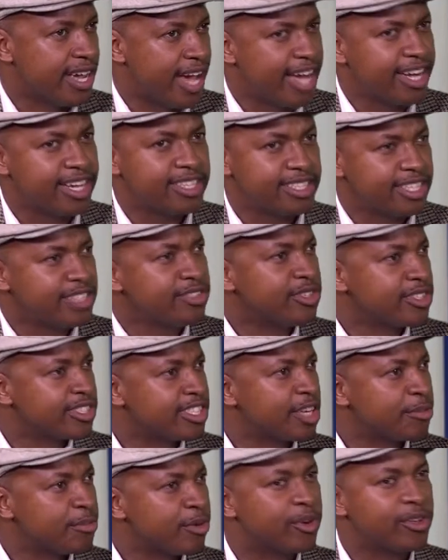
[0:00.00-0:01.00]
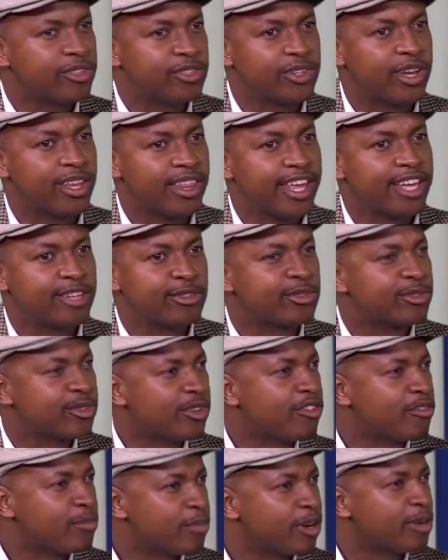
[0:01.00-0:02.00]
and it's interesting because you're there to
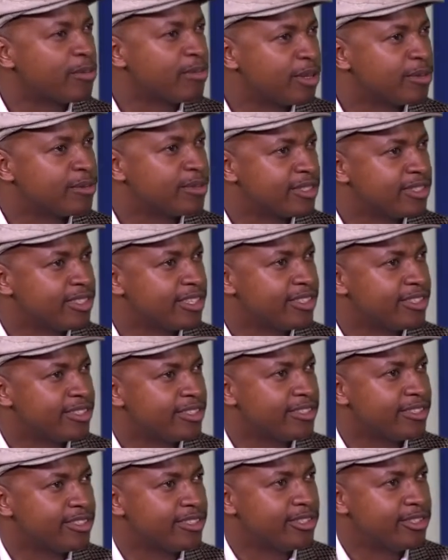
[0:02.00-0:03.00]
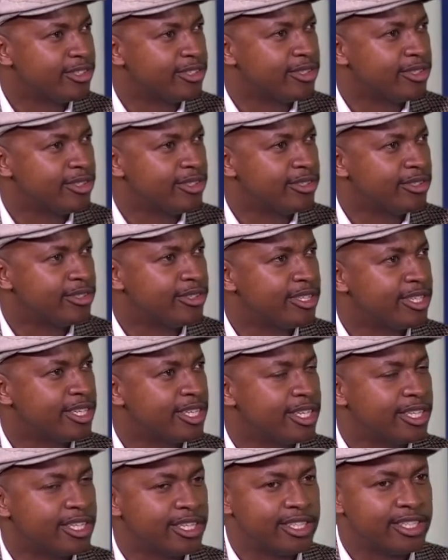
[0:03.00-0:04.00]
solve problems. Yes, exactly. You,
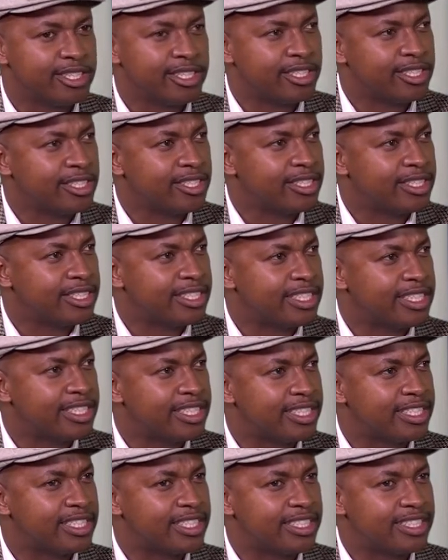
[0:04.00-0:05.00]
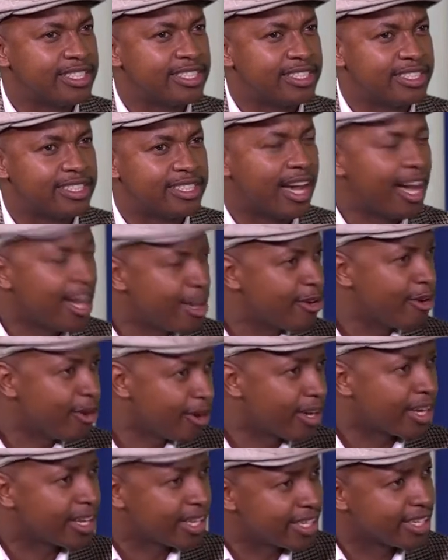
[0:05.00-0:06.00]
it's a high office. Yeah. It's, it's, it's a high
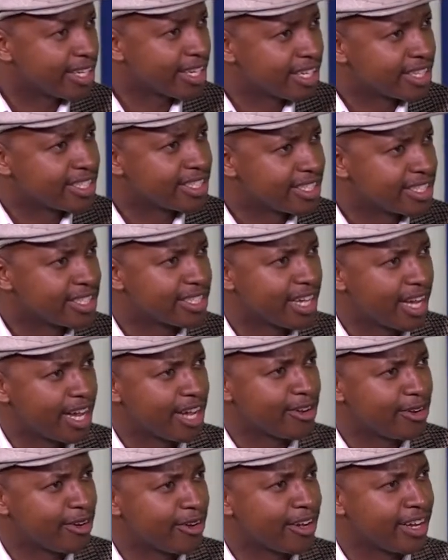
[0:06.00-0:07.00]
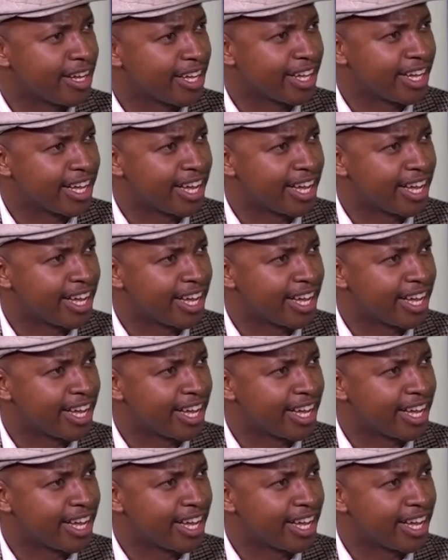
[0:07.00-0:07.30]
calling. Mm. Yes, it's a high calling.